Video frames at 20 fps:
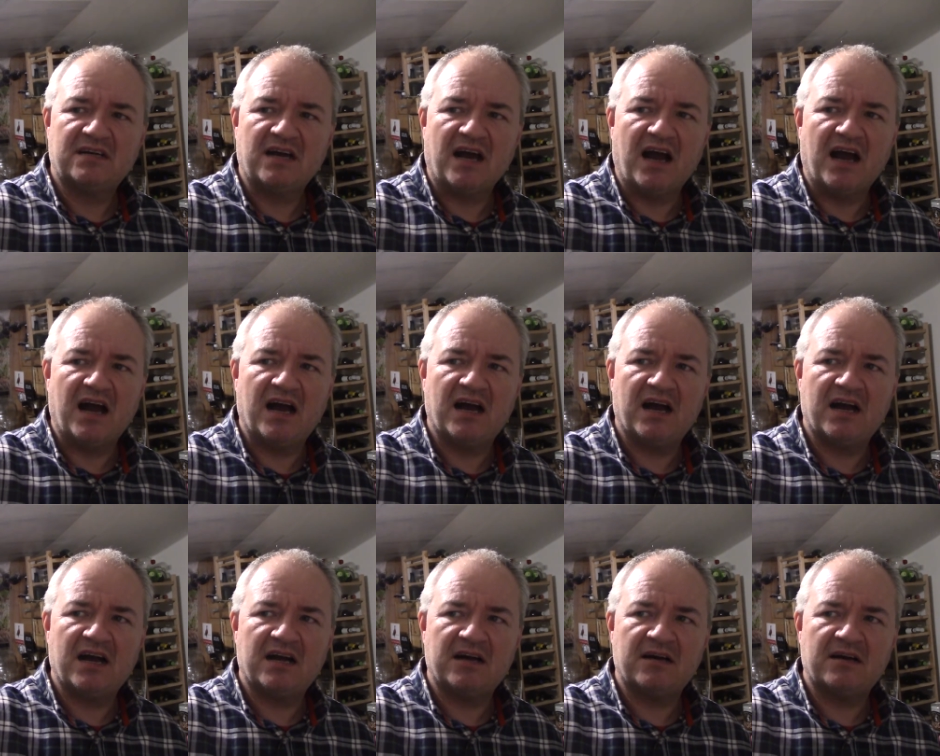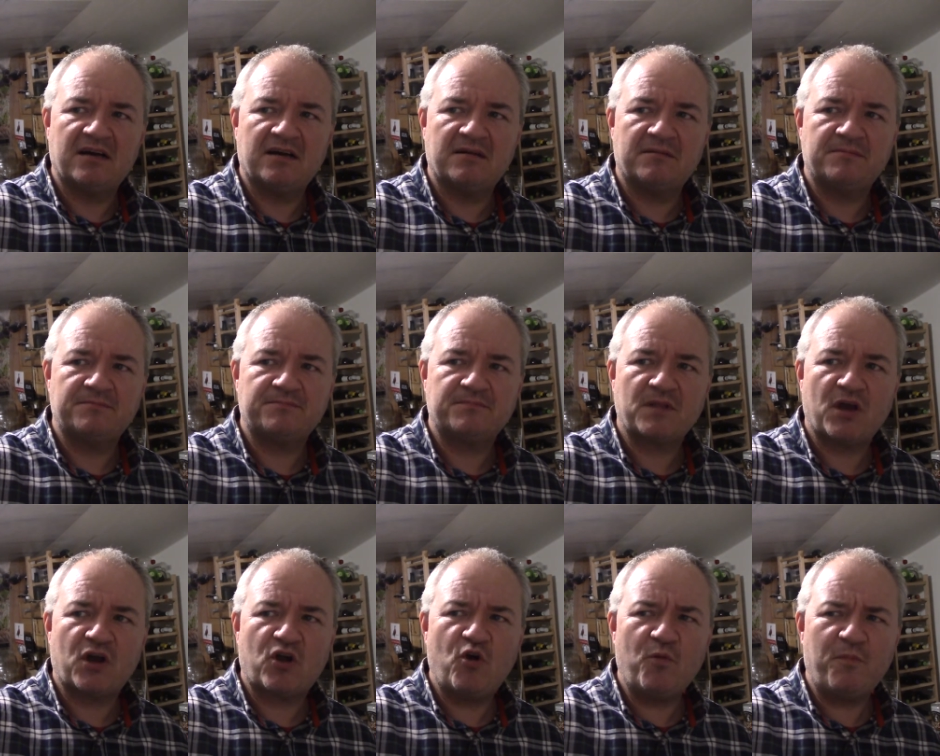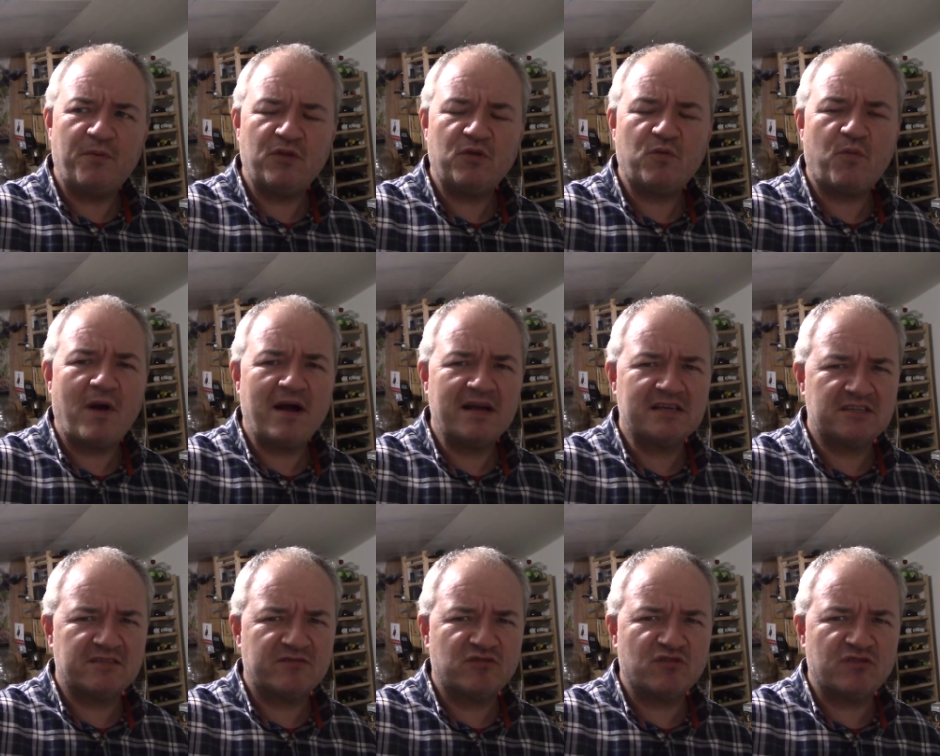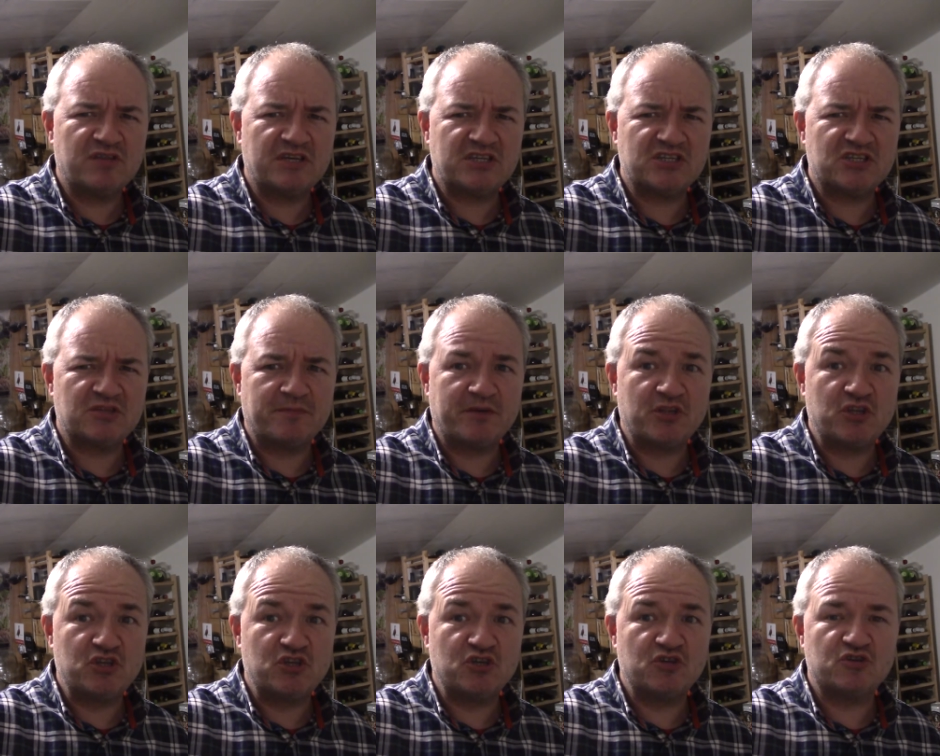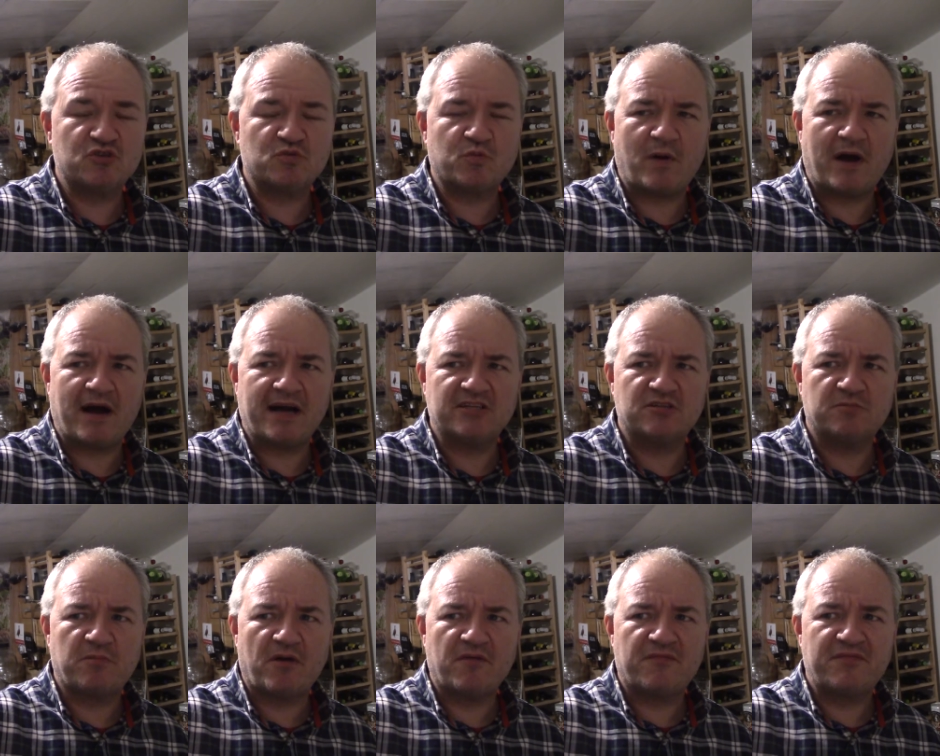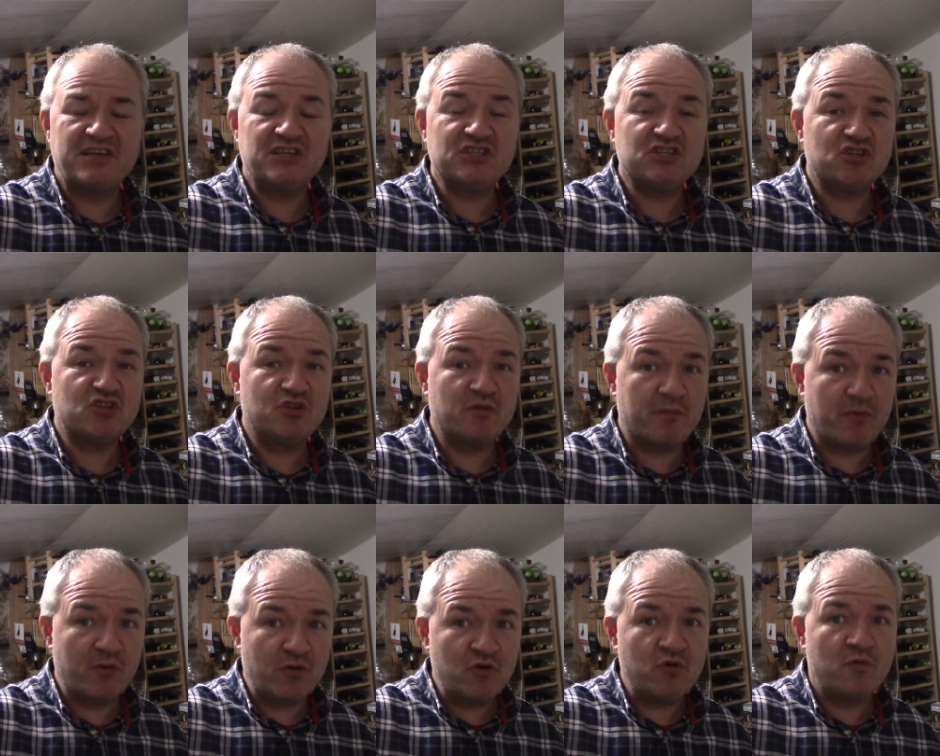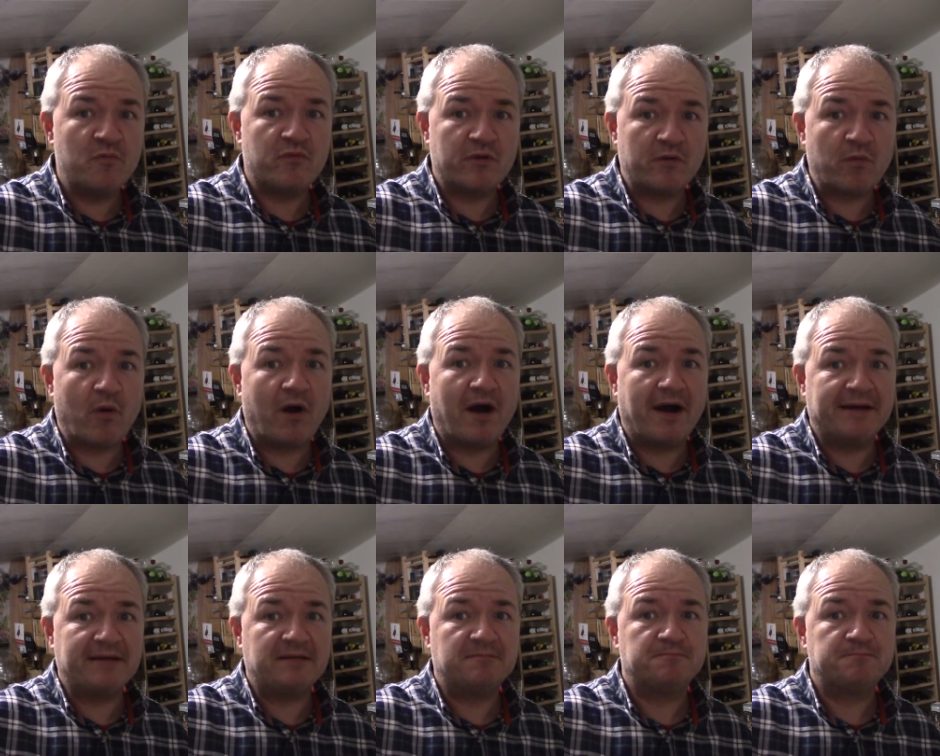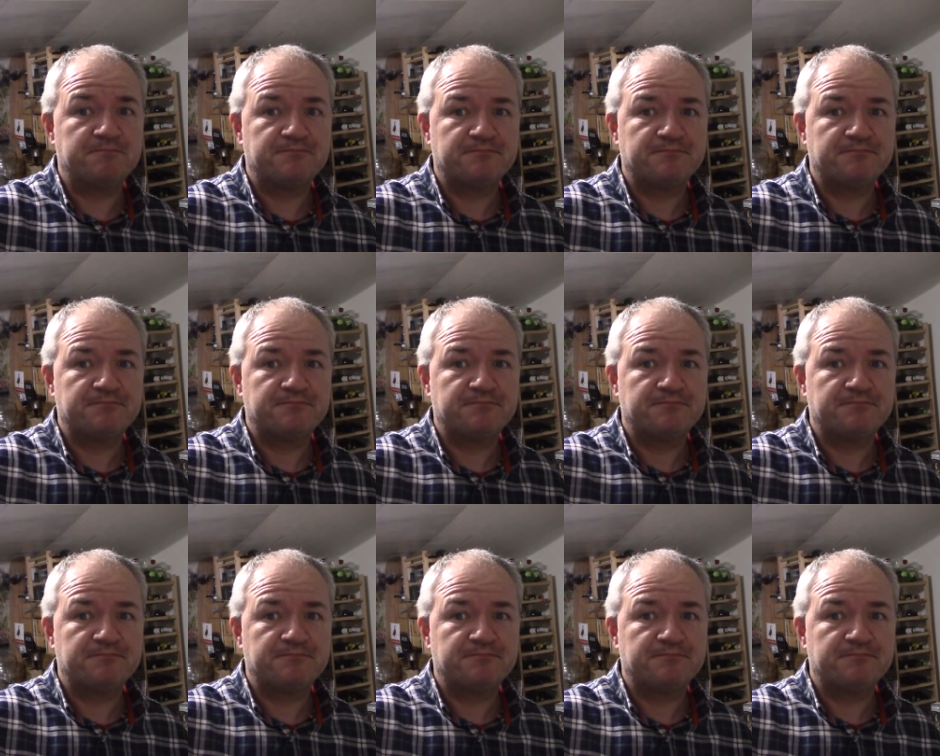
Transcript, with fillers: Uh, a couple of the wines have done this to me, the juice wines, both this and the blueberry wine,